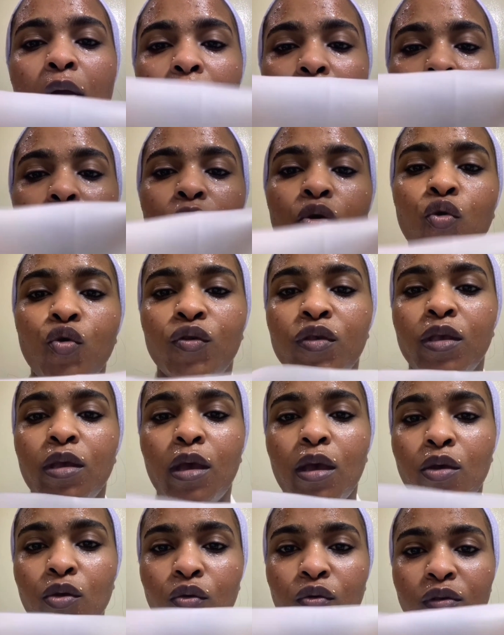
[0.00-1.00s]
I use it,
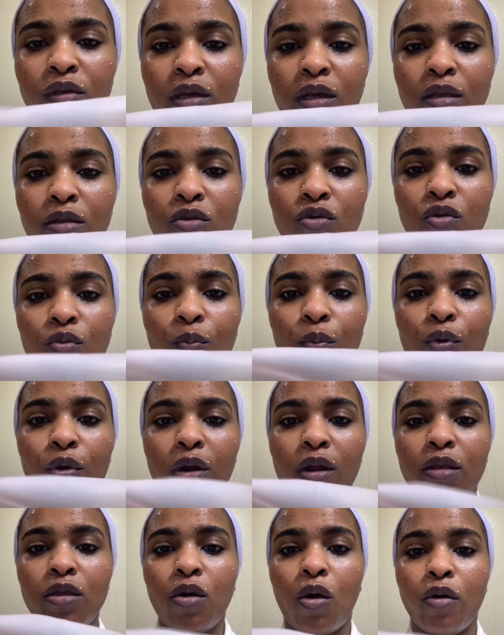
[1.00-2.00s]
I use it to put
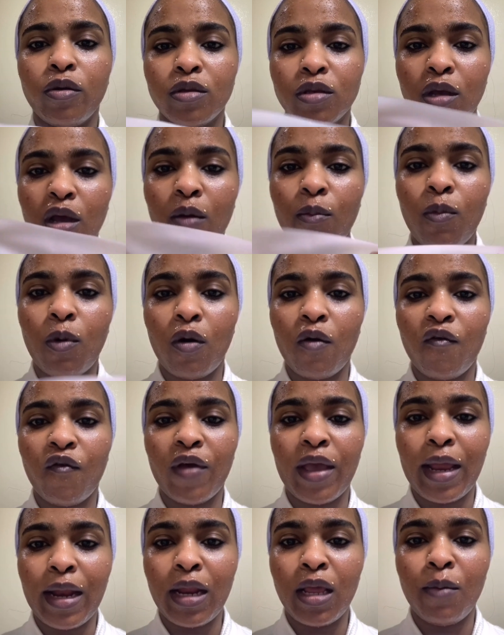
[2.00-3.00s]
it on top of
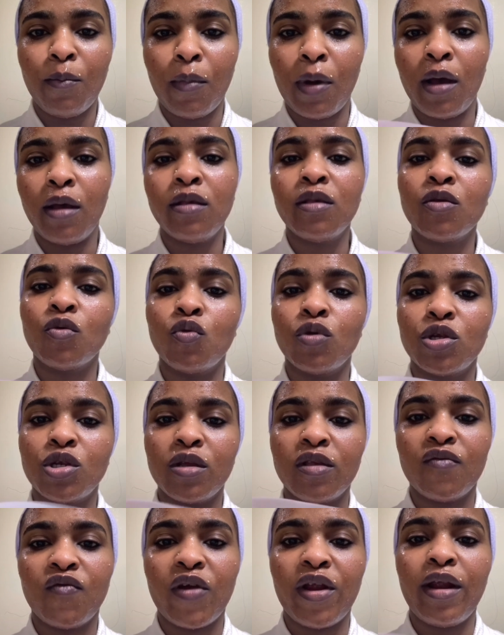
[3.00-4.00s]
any mask which
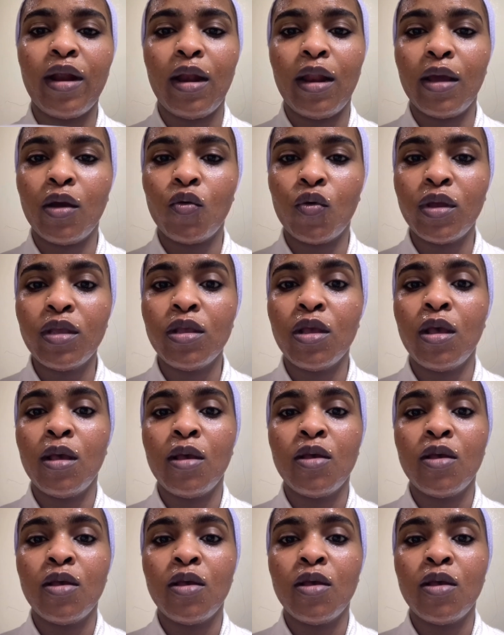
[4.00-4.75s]
is very liquid